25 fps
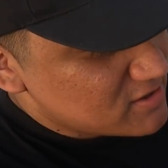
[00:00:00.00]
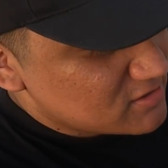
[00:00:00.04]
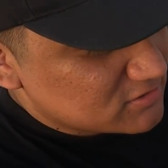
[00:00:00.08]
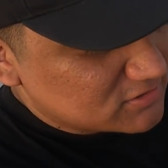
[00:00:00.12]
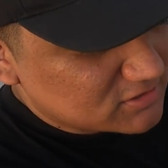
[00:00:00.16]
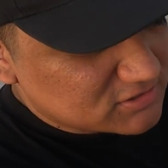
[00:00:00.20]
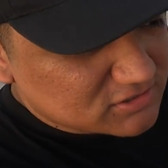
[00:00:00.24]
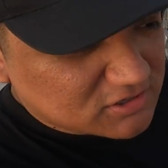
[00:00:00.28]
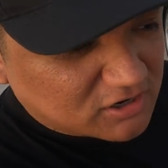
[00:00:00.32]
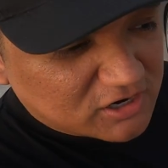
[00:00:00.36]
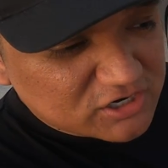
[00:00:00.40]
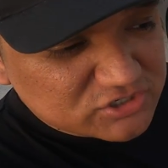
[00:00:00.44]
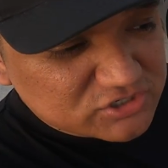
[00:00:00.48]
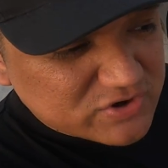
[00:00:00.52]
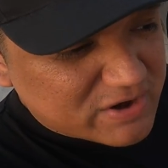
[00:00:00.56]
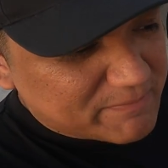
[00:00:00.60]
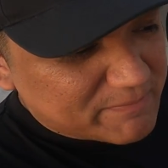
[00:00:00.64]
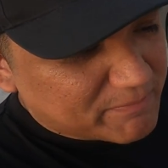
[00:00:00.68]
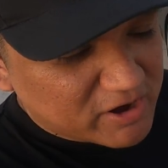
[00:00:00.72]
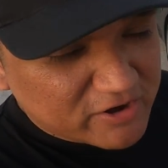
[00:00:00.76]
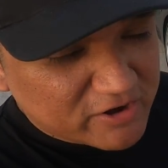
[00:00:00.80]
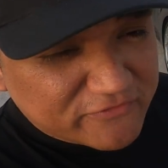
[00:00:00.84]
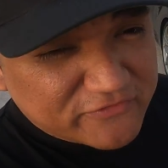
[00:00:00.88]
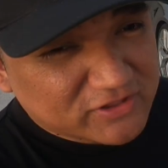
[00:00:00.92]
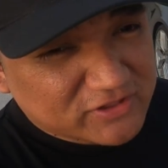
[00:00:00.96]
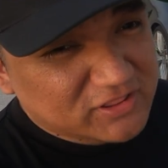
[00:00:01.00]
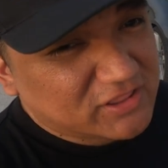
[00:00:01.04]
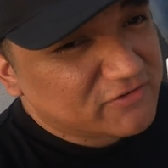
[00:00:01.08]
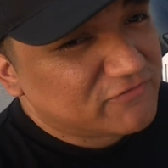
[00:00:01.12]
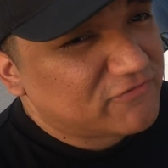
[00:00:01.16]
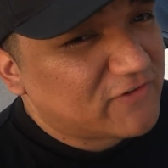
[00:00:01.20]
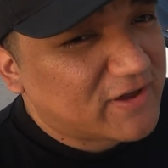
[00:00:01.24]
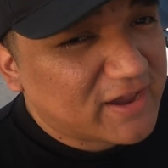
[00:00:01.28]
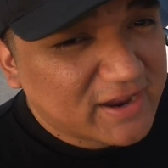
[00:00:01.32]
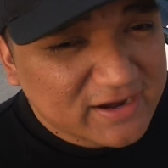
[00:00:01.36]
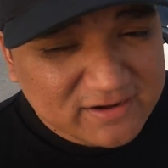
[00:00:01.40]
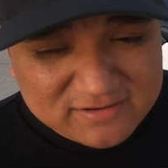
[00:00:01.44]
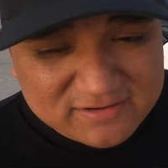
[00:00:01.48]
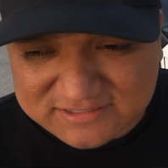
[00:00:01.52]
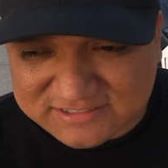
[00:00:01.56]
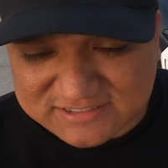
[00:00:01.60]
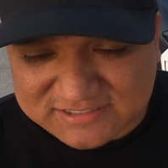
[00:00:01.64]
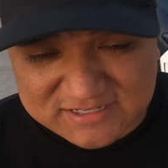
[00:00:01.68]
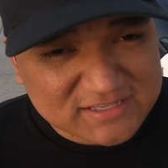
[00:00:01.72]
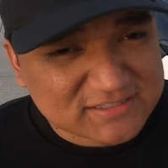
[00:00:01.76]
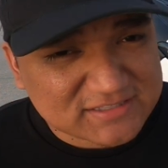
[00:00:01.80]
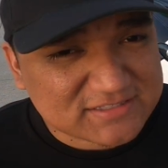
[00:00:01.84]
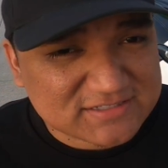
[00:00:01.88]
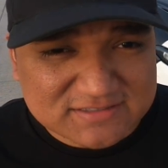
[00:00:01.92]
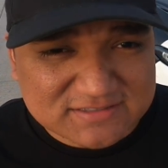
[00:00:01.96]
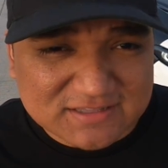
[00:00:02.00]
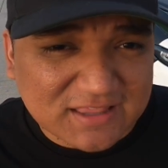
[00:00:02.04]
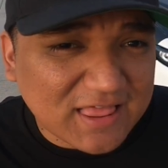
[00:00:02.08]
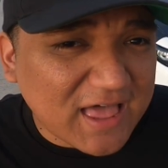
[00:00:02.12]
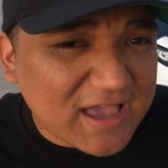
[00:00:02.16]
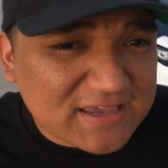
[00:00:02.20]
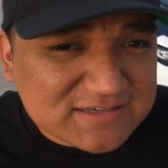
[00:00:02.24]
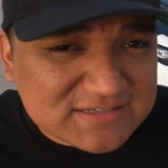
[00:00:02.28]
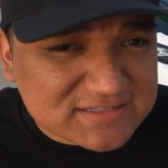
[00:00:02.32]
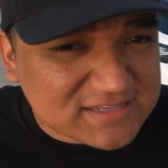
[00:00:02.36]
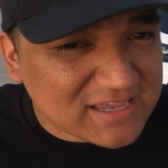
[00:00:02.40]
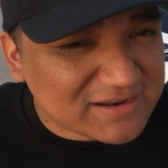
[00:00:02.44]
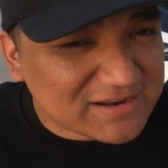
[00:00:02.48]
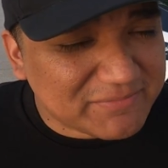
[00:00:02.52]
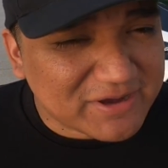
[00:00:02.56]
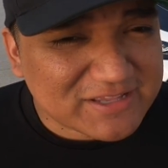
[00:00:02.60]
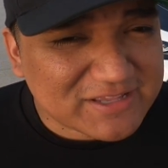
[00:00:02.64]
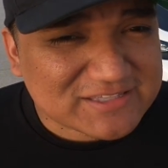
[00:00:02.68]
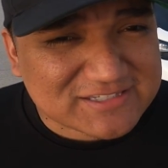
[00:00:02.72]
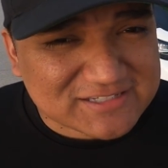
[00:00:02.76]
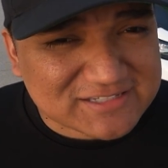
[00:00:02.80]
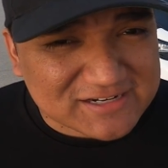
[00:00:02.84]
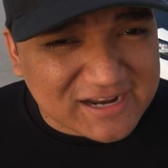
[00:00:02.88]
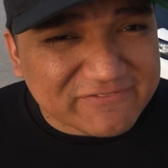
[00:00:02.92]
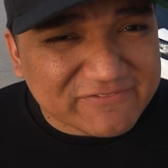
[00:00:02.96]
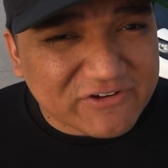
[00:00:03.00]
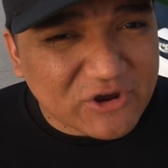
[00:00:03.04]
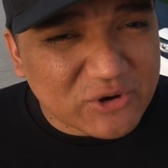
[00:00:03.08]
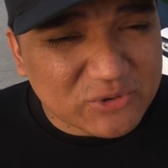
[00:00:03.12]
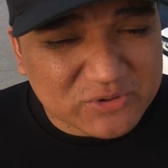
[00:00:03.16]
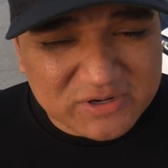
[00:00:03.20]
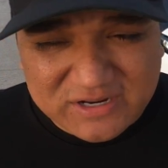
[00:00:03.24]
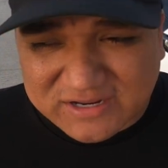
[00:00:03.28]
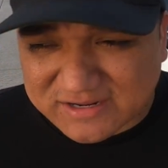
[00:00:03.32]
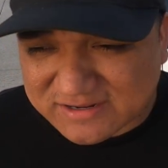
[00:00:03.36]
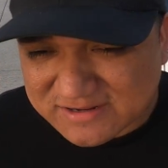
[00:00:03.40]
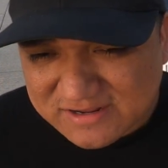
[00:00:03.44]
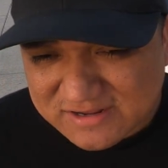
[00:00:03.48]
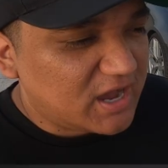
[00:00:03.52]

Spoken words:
This car has ran perfectly fine since the last 10 months that I've owned it.